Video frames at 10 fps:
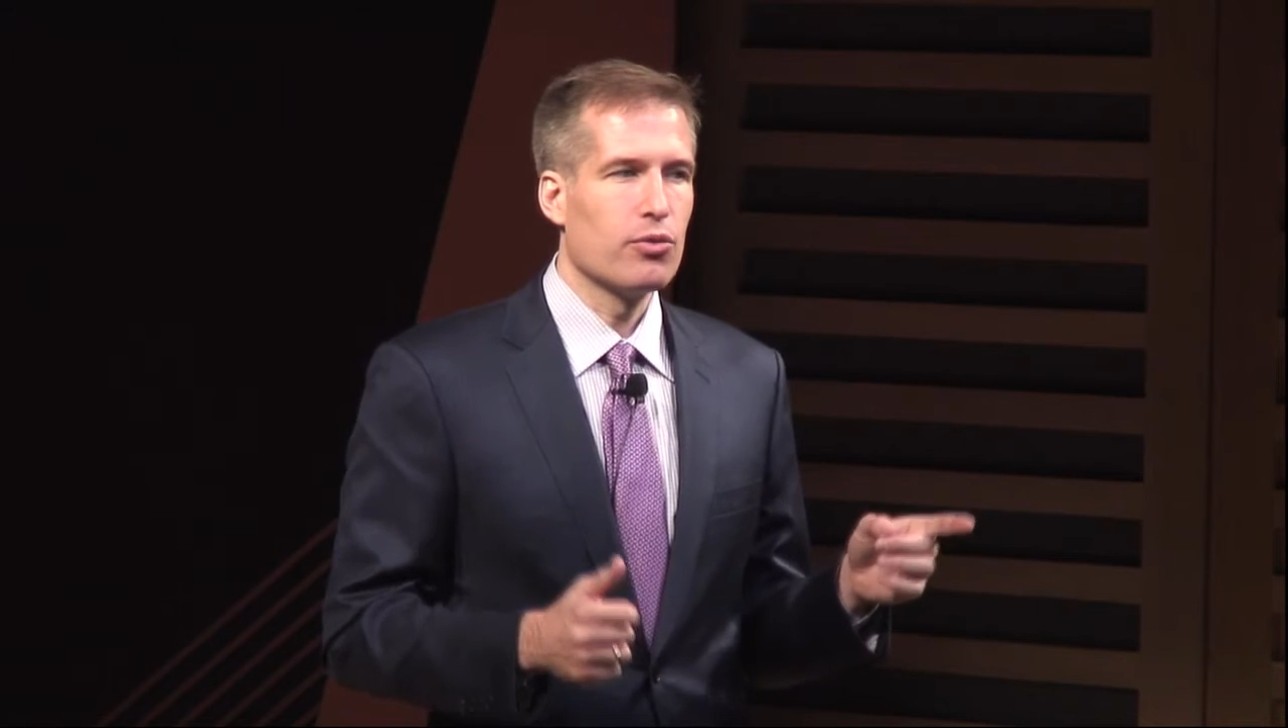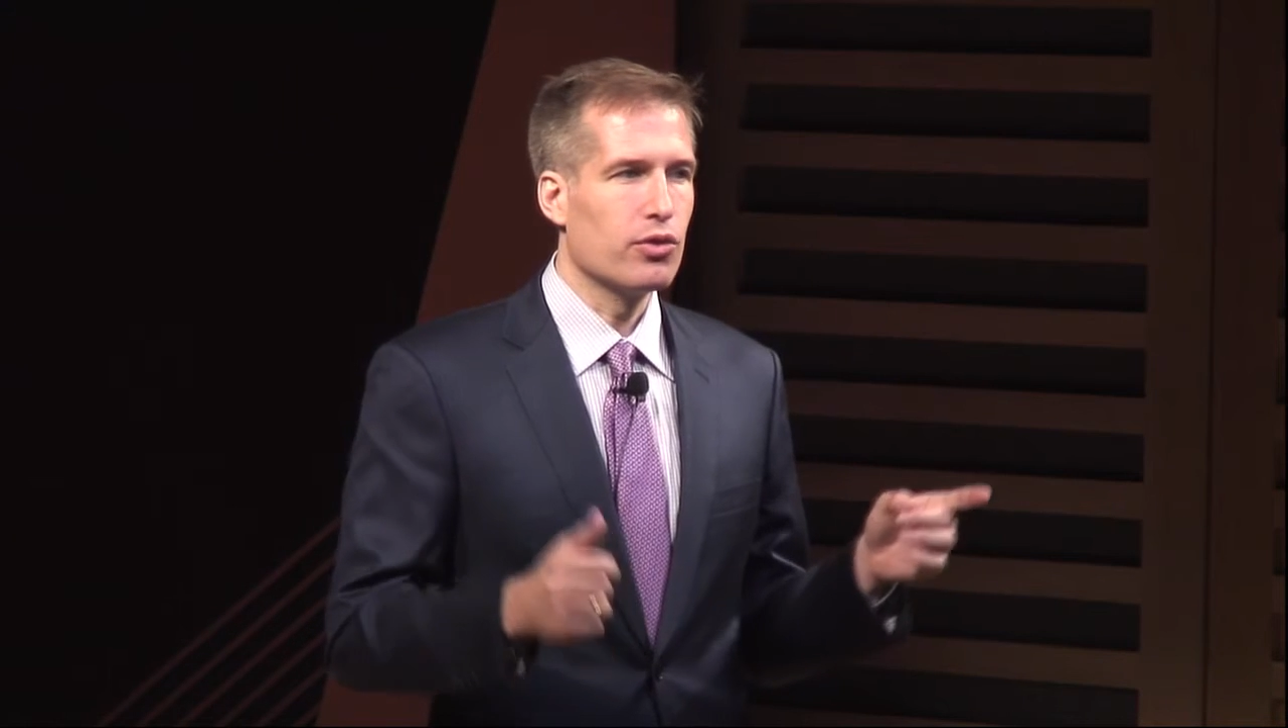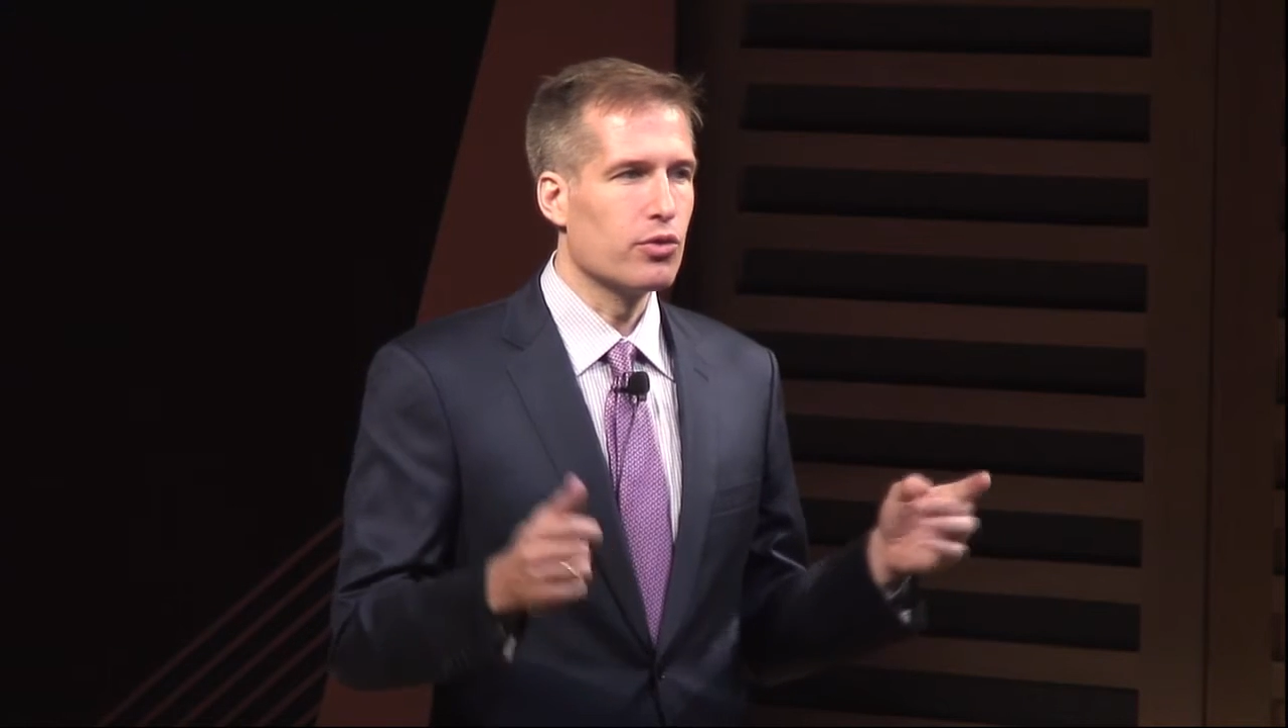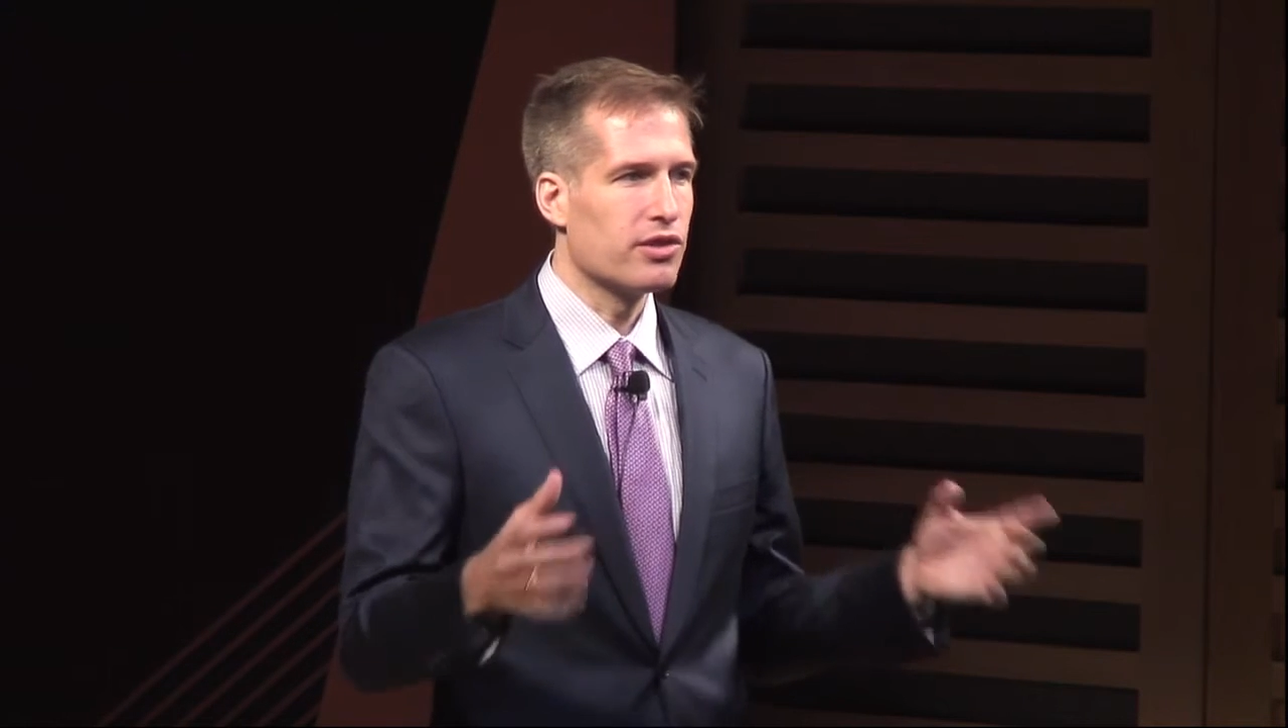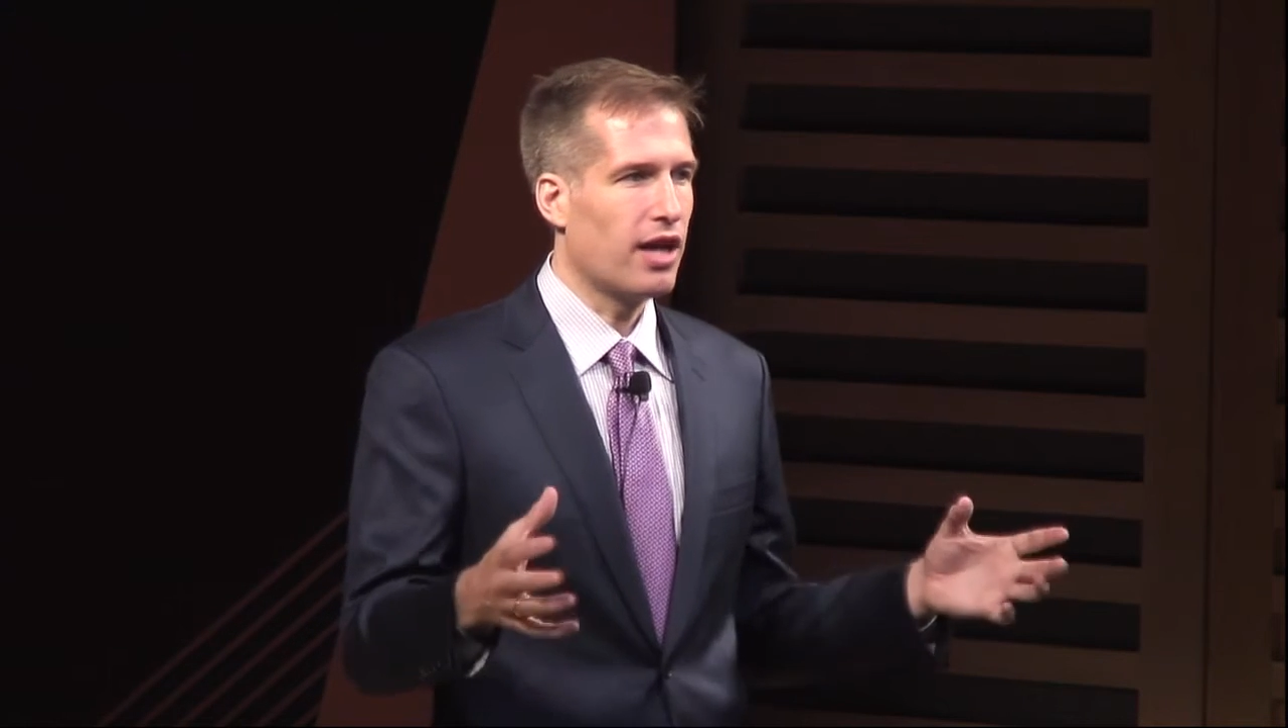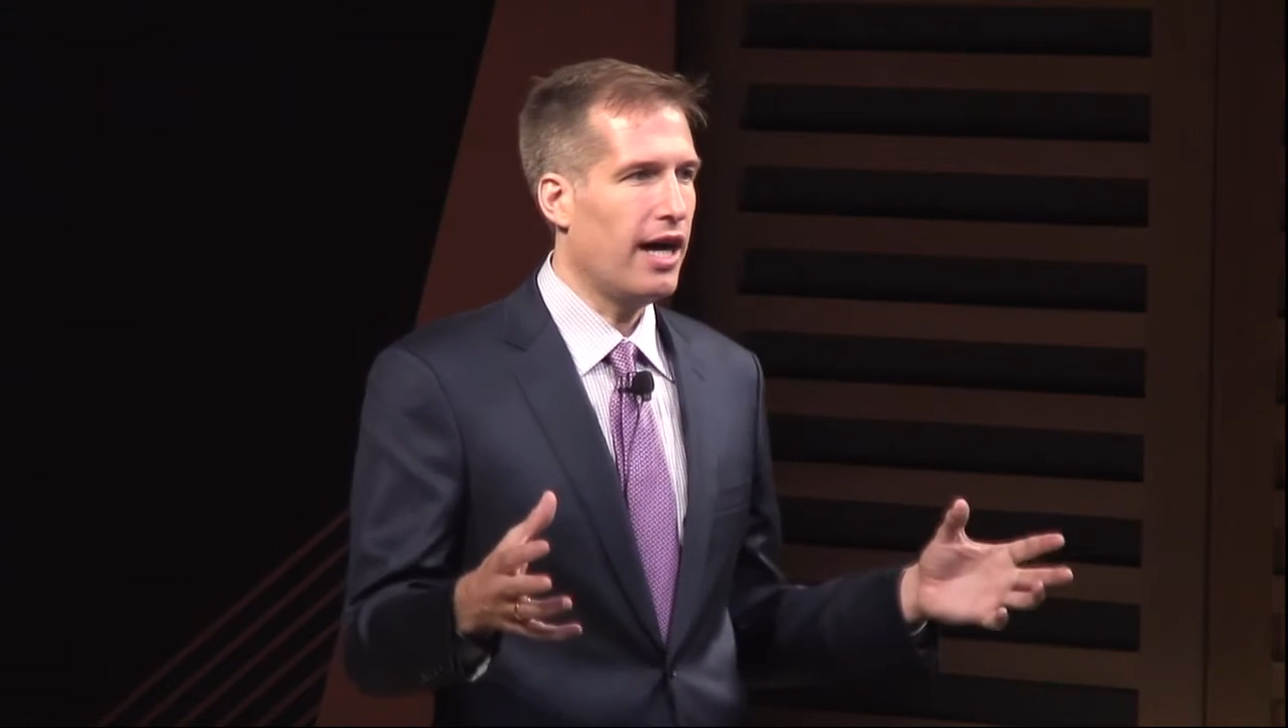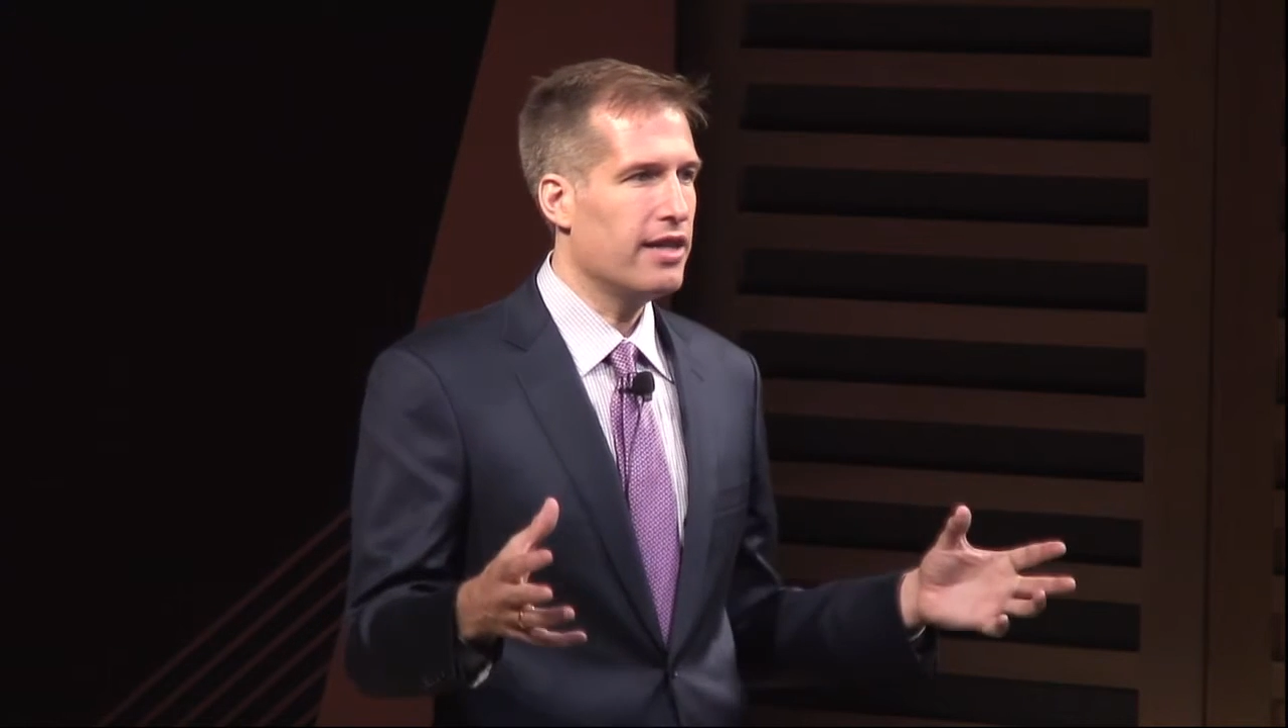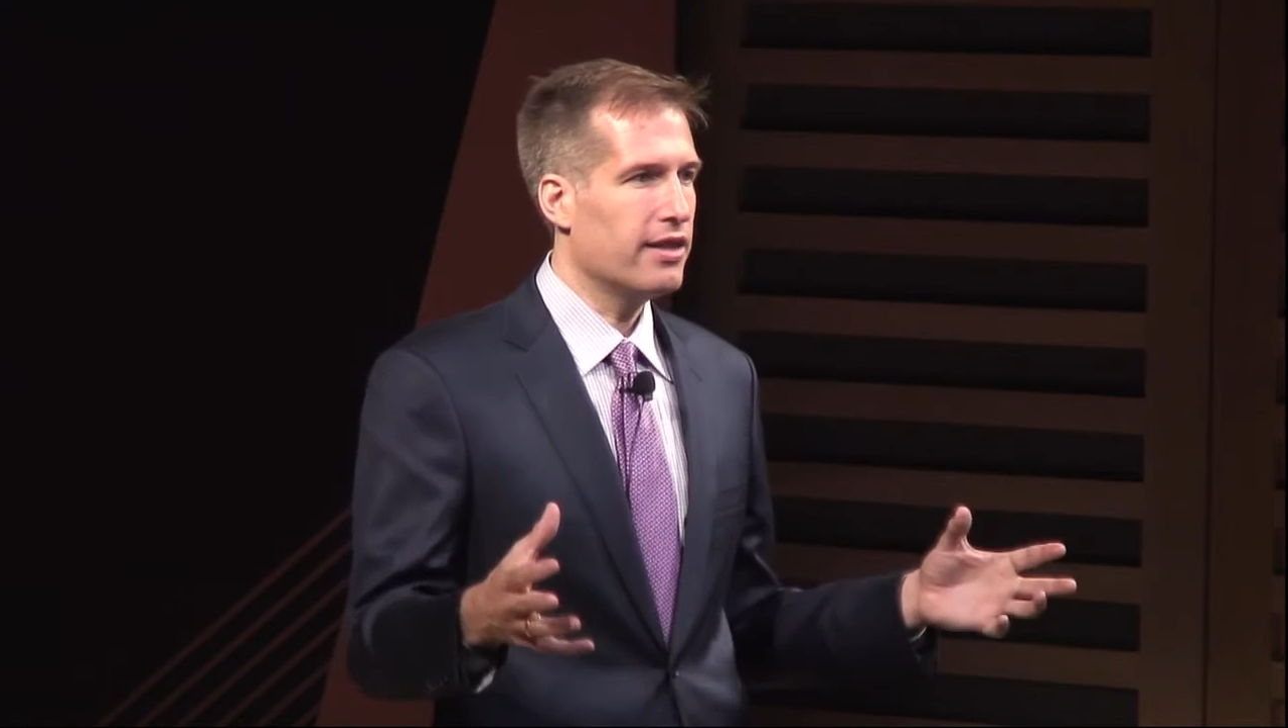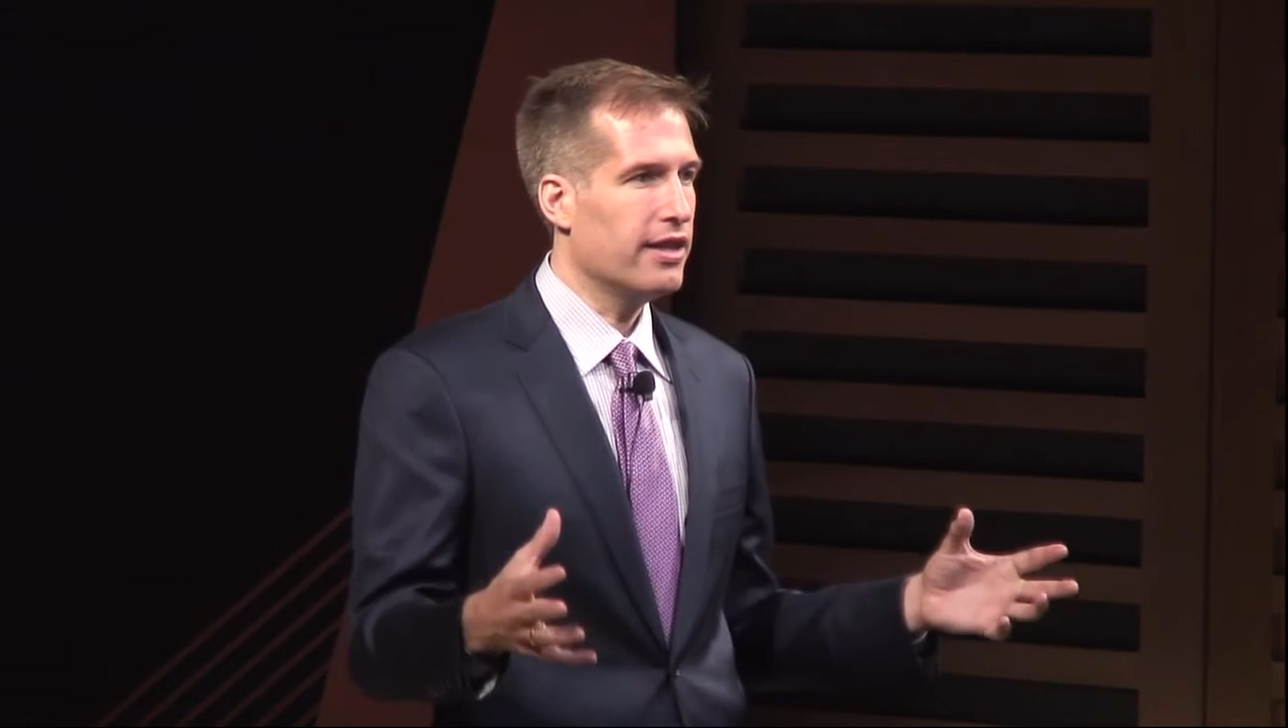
would reside